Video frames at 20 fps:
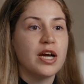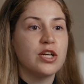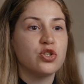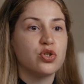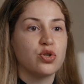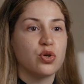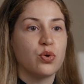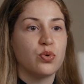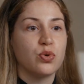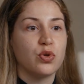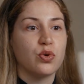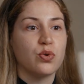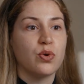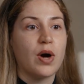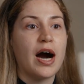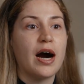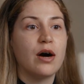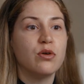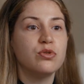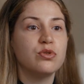I show you
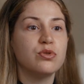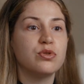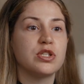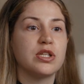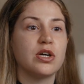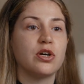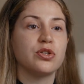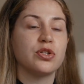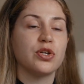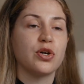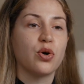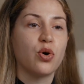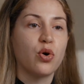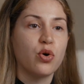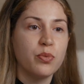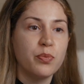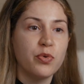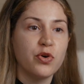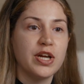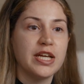how to start
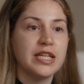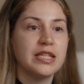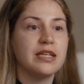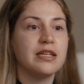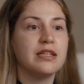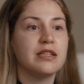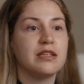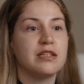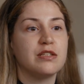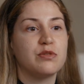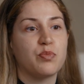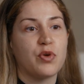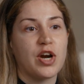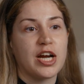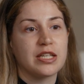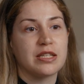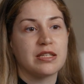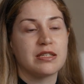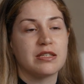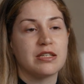incorporating these
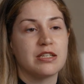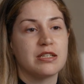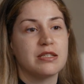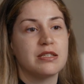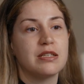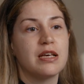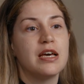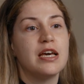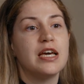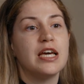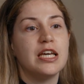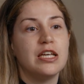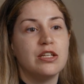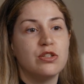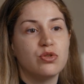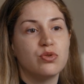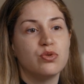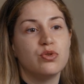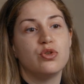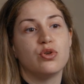practices
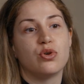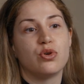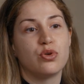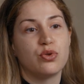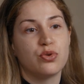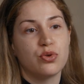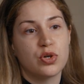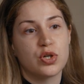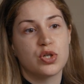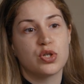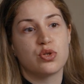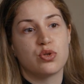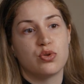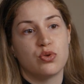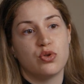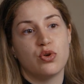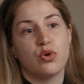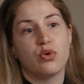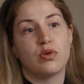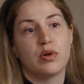into your Looker Studio